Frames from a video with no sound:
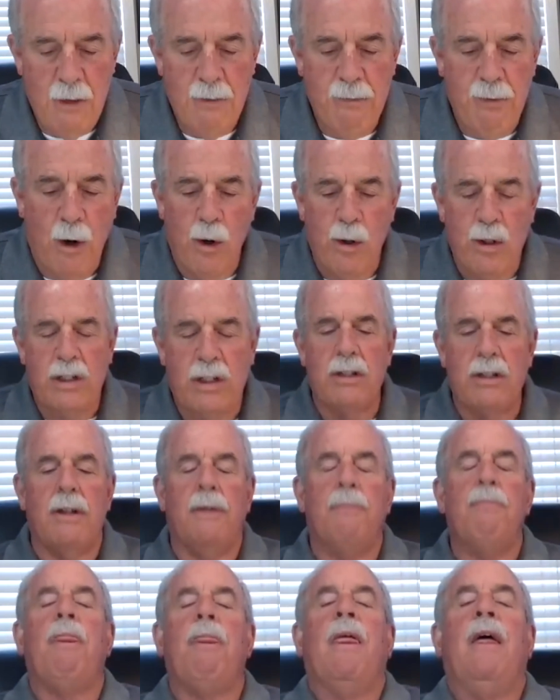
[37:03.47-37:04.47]
Folks,
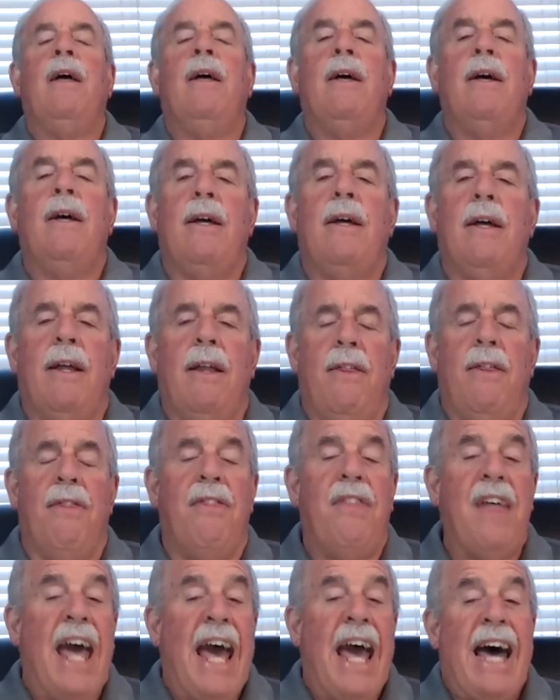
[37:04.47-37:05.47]

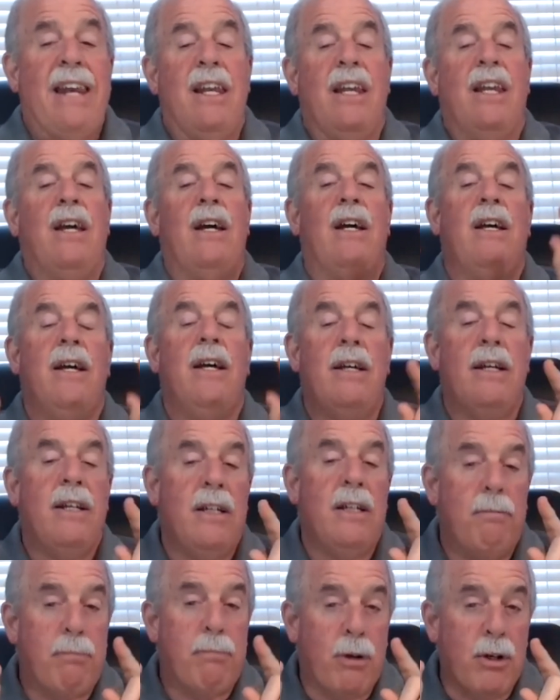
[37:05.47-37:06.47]
that
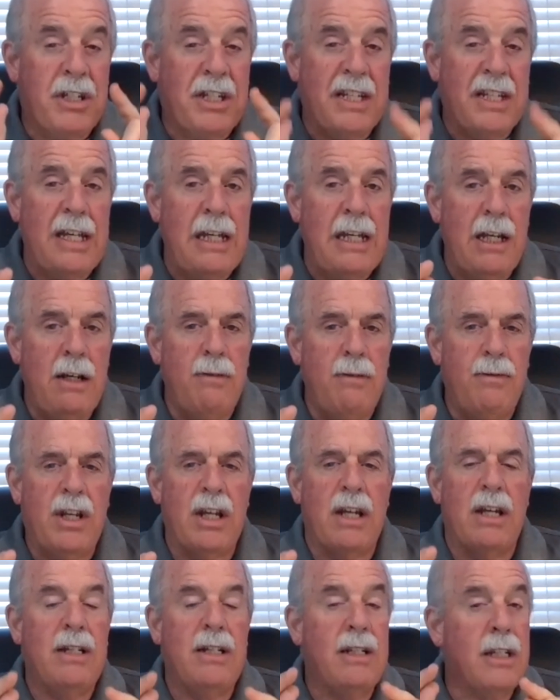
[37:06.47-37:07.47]
perceived
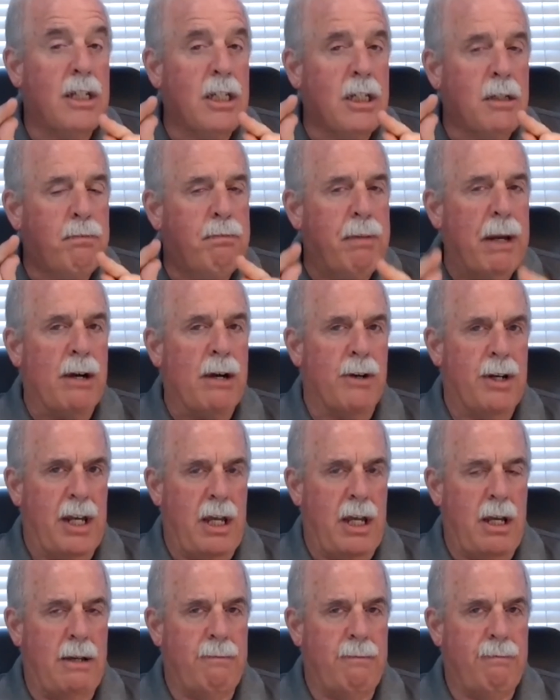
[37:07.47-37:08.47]

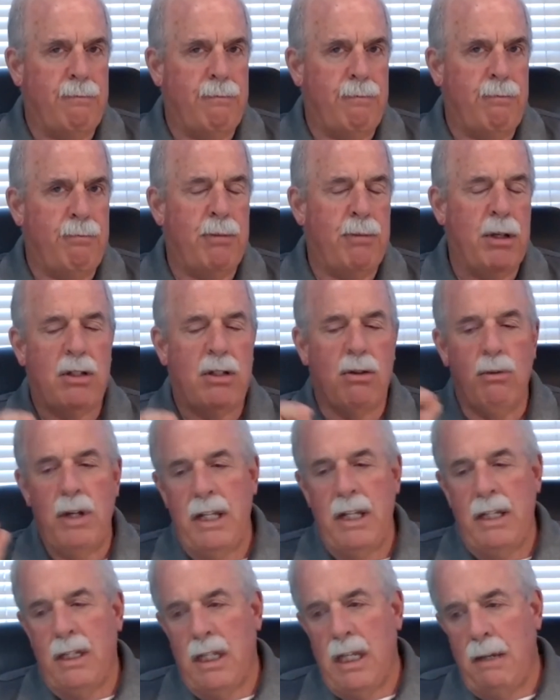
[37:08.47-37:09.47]
disparity
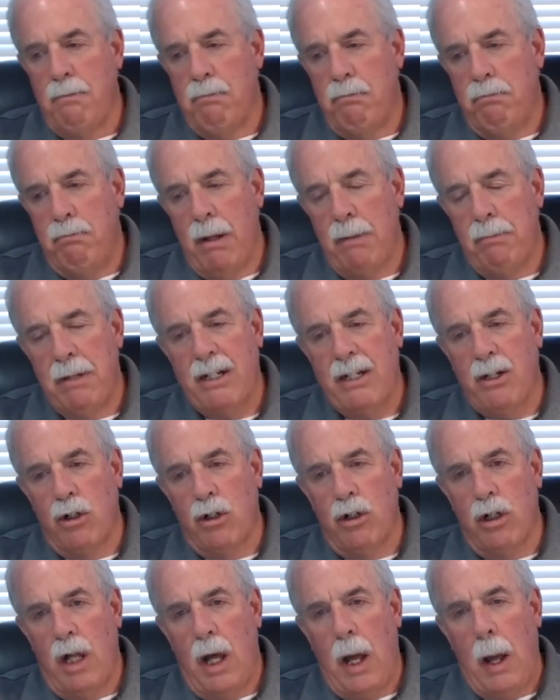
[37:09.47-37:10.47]
between the
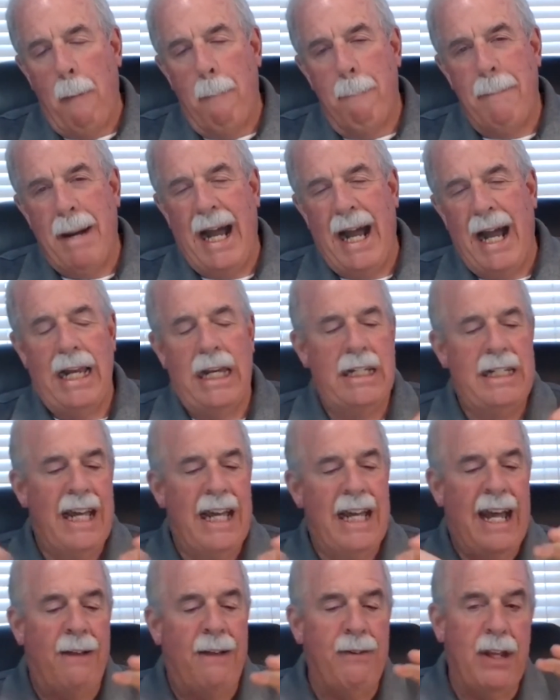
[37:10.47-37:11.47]
biblical Pilate
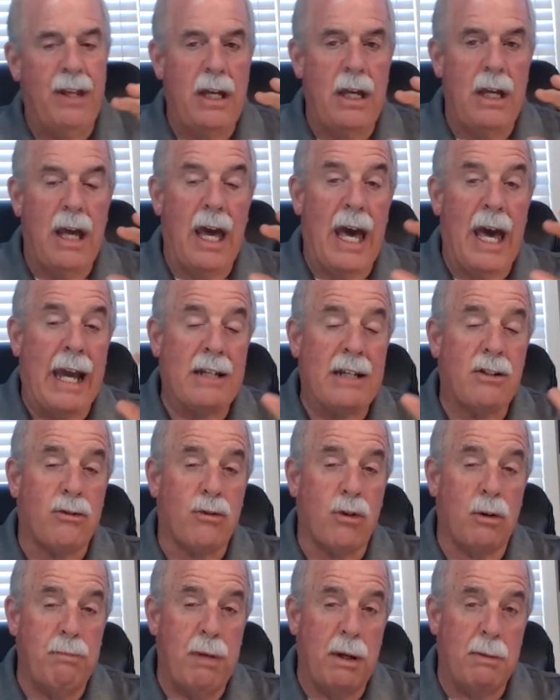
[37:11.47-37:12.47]
and the
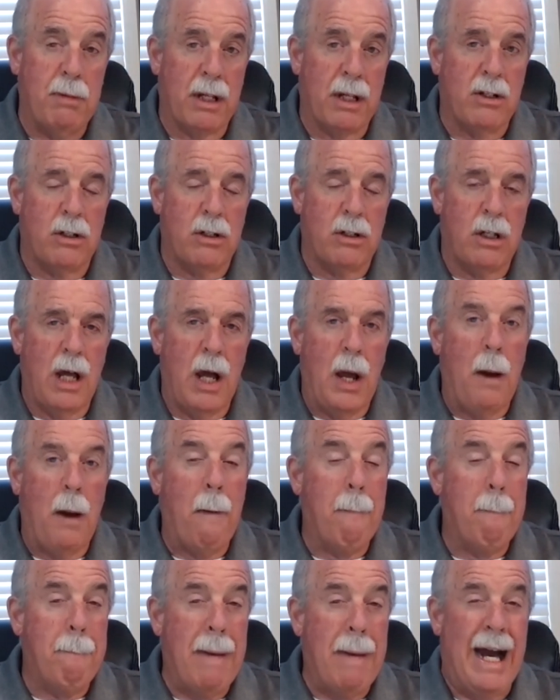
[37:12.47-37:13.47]
extra-biblical
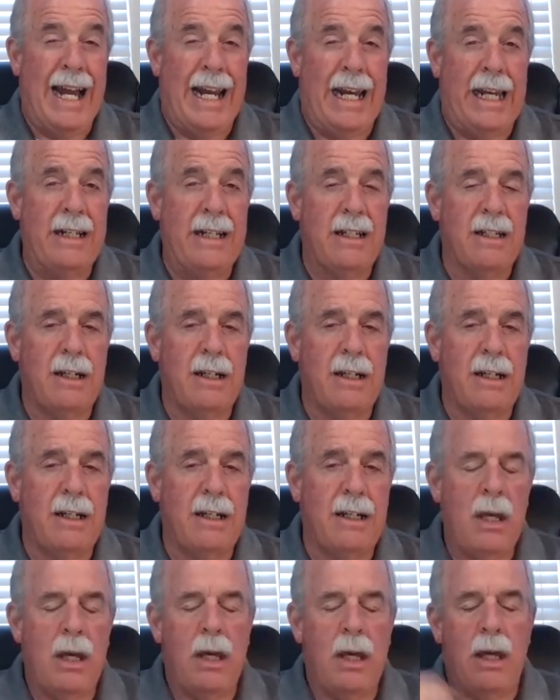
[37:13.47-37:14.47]
Pilate
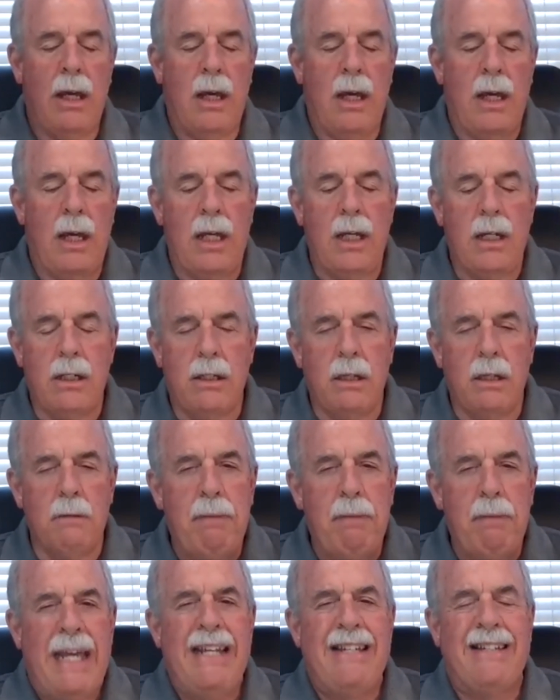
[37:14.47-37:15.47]
is the
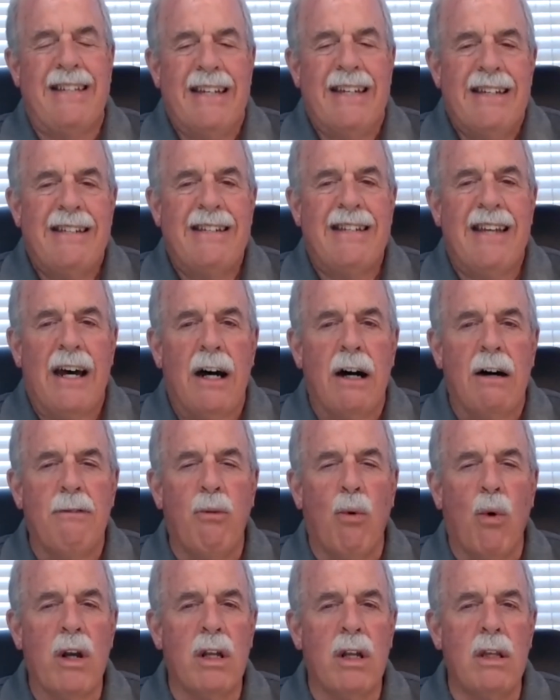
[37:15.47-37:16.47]
basis of
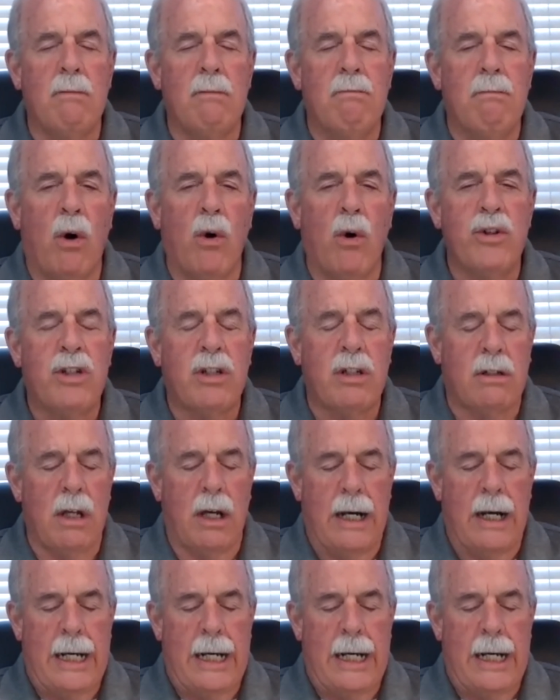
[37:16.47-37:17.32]
one of the most